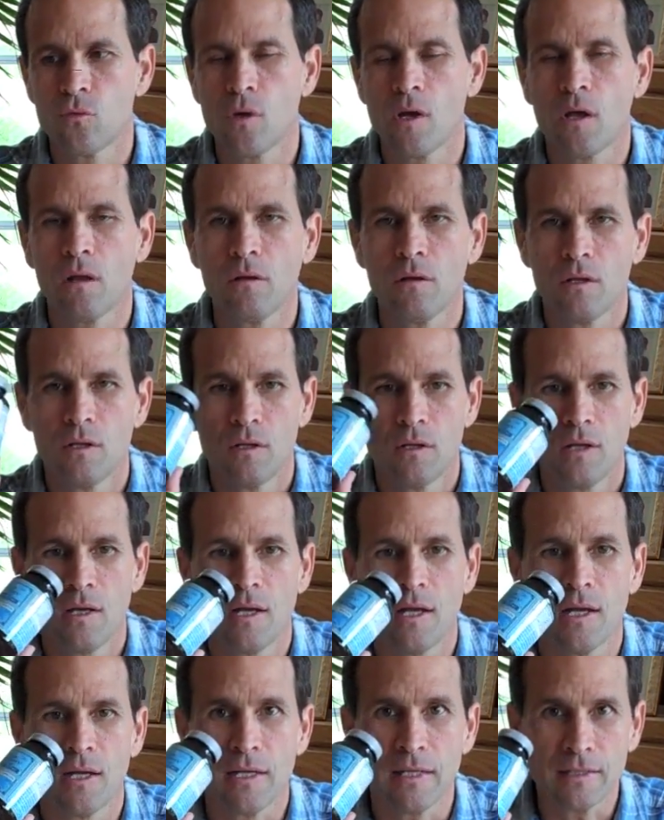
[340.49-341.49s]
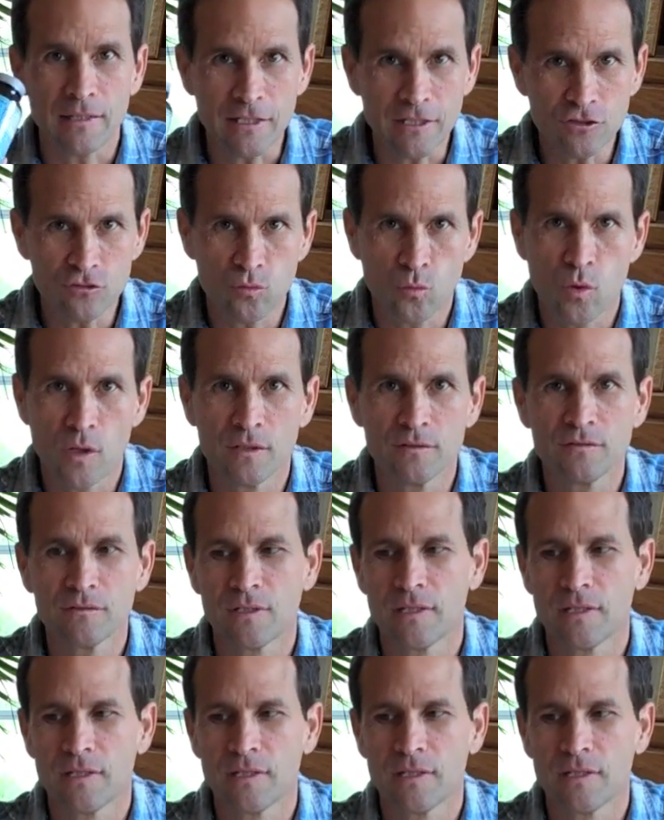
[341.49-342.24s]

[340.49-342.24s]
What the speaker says: oil at least once,